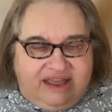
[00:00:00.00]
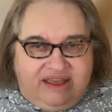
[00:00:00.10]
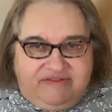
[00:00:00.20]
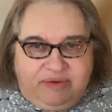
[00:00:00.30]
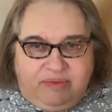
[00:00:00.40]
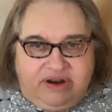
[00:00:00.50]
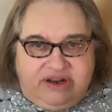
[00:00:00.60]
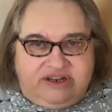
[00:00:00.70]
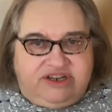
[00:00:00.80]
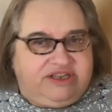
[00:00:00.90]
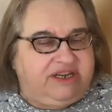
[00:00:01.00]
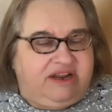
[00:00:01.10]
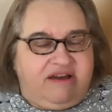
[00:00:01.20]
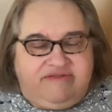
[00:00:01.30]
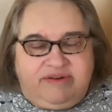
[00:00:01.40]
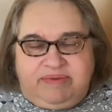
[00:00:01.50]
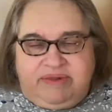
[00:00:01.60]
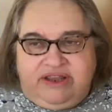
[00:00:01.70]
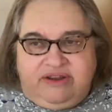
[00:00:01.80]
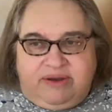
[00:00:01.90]
If you want to just sit
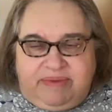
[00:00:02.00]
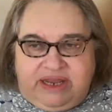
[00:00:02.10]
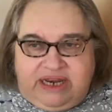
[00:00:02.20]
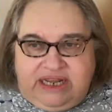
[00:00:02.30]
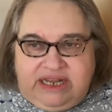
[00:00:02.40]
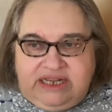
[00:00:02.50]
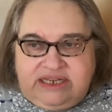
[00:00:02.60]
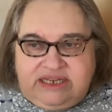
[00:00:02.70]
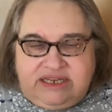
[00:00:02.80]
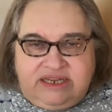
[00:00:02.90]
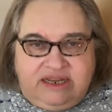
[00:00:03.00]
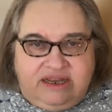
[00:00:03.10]
comfortably, you could be at ease,